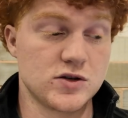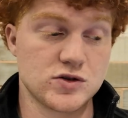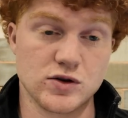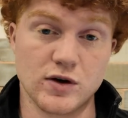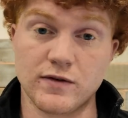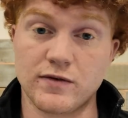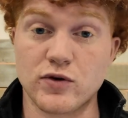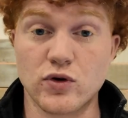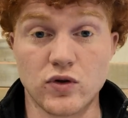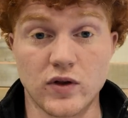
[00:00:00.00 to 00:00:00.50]

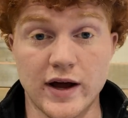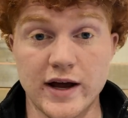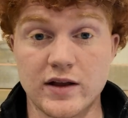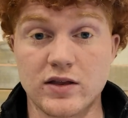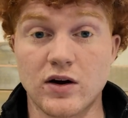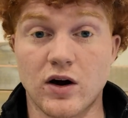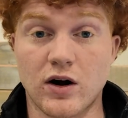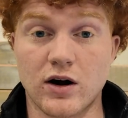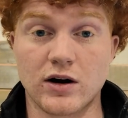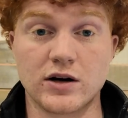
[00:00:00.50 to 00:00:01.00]
So if you
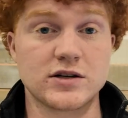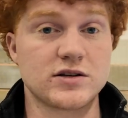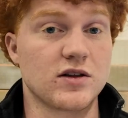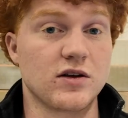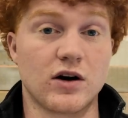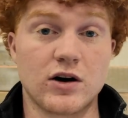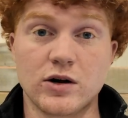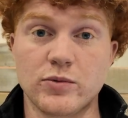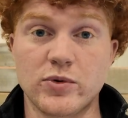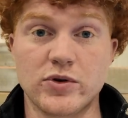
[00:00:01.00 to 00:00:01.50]
like the
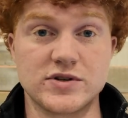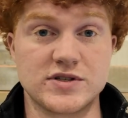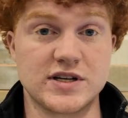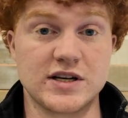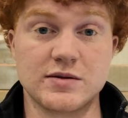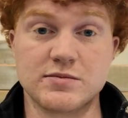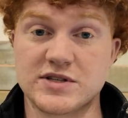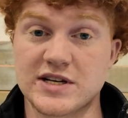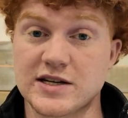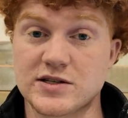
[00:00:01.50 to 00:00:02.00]
art
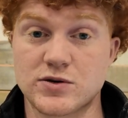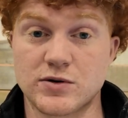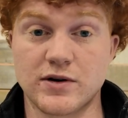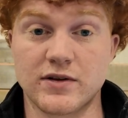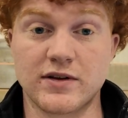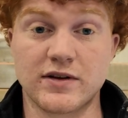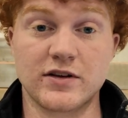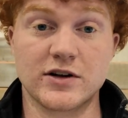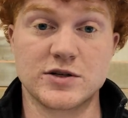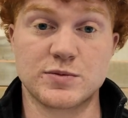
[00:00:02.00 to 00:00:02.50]
museums, that sort
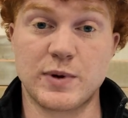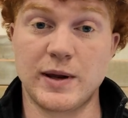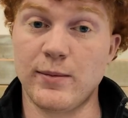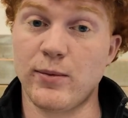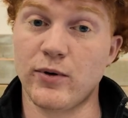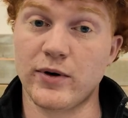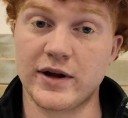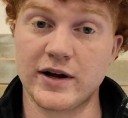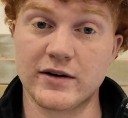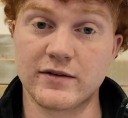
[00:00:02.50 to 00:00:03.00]
of thing, there's
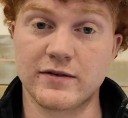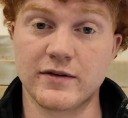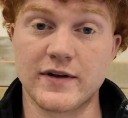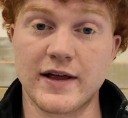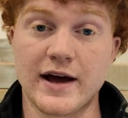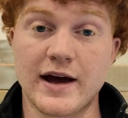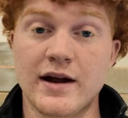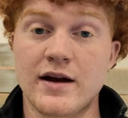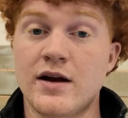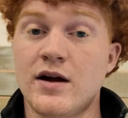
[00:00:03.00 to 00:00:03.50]
people here for
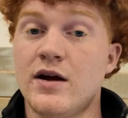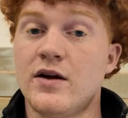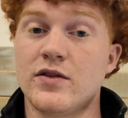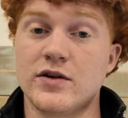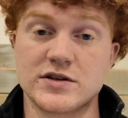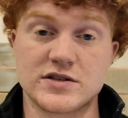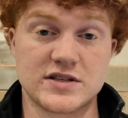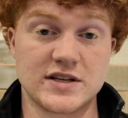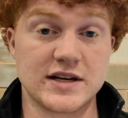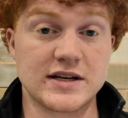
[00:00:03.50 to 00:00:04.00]
that.
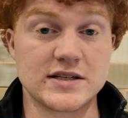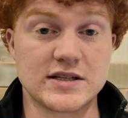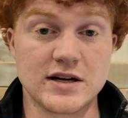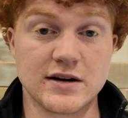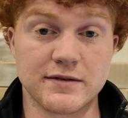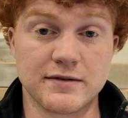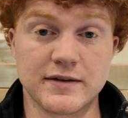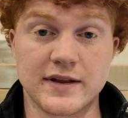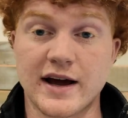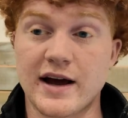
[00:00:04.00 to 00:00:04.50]
There's things
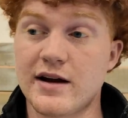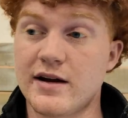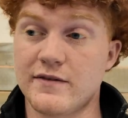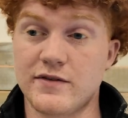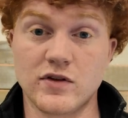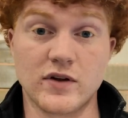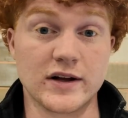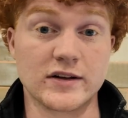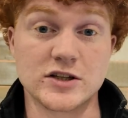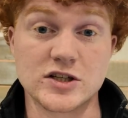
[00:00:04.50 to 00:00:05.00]
here for that.
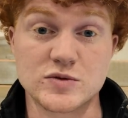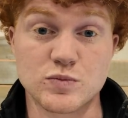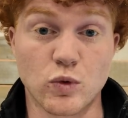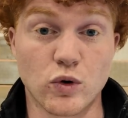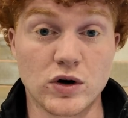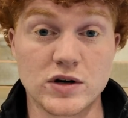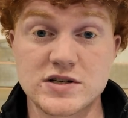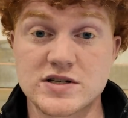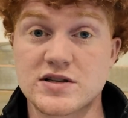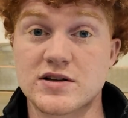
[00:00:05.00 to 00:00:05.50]
If you like the
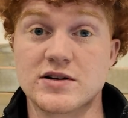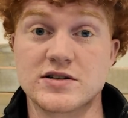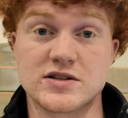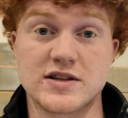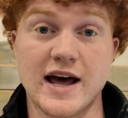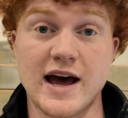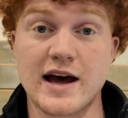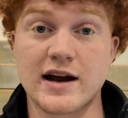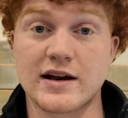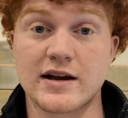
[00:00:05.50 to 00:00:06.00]
sports,
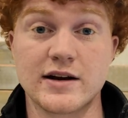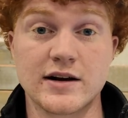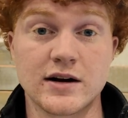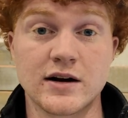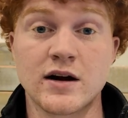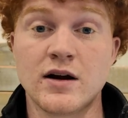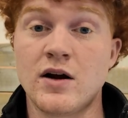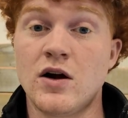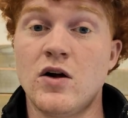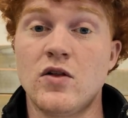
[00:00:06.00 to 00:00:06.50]
there's that
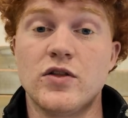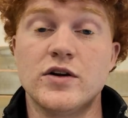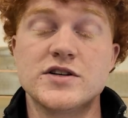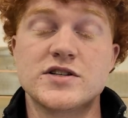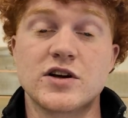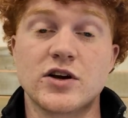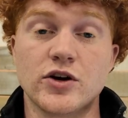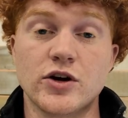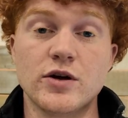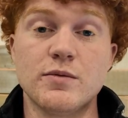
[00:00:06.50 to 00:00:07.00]
here.
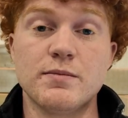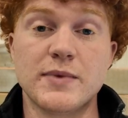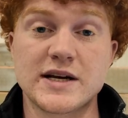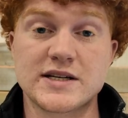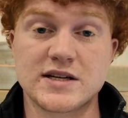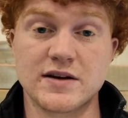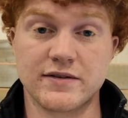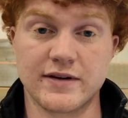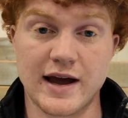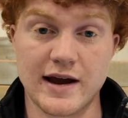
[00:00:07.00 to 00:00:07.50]
There's a good
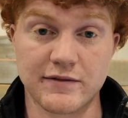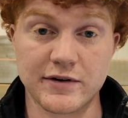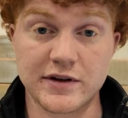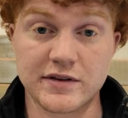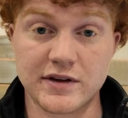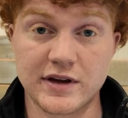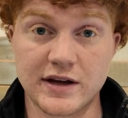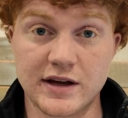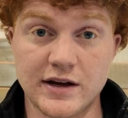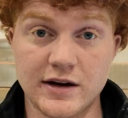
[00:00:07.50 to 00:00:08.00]
mix of
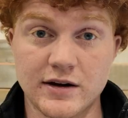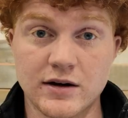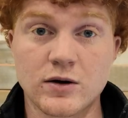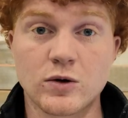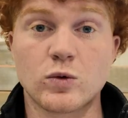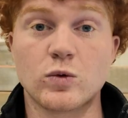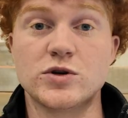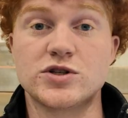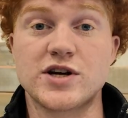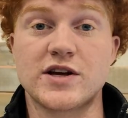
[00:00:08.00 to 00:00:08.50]
everything
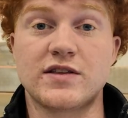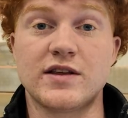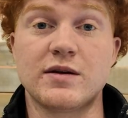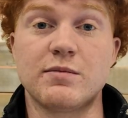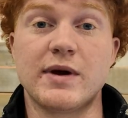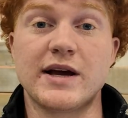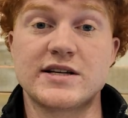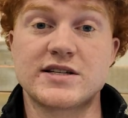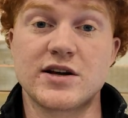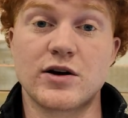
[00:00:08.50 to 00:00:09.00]
here, which I
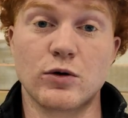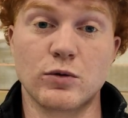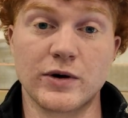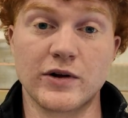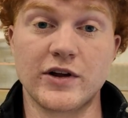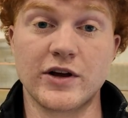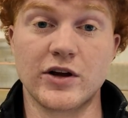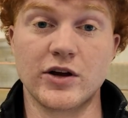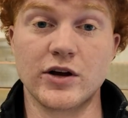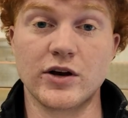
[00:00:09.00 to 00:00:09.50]
think makes it a
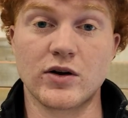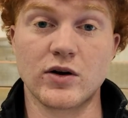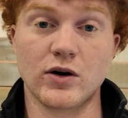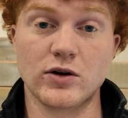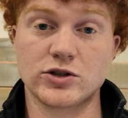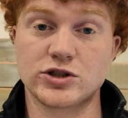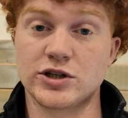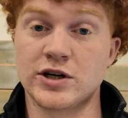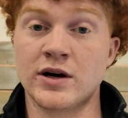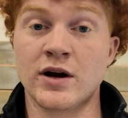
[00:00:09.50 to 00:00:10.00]
really good
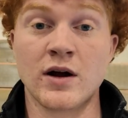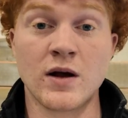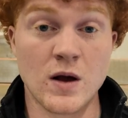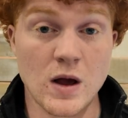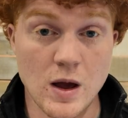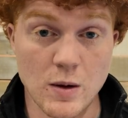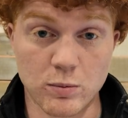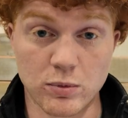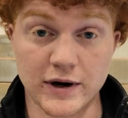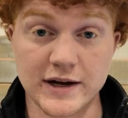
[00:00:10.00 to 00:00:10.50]
culture,
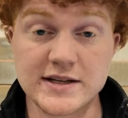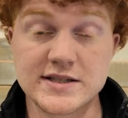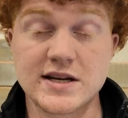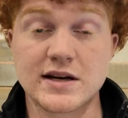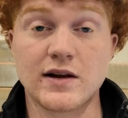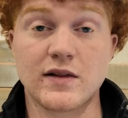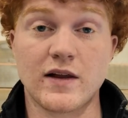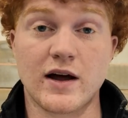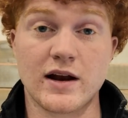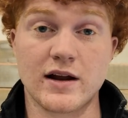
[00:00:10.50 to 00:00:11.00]
brings
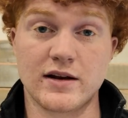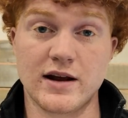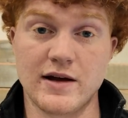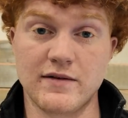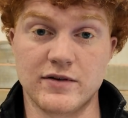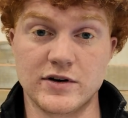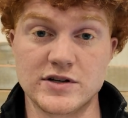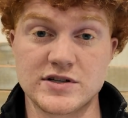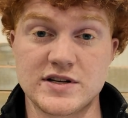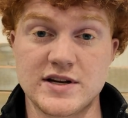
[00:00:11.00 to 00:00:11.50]
in a lot of
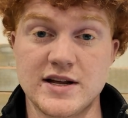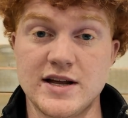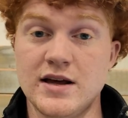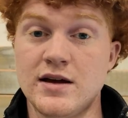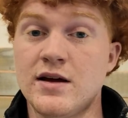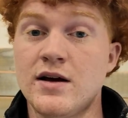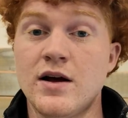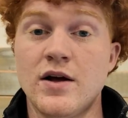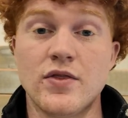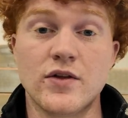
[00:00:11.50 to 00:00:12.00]

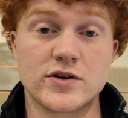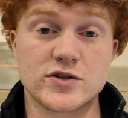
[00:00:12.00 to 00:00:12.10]
diversity.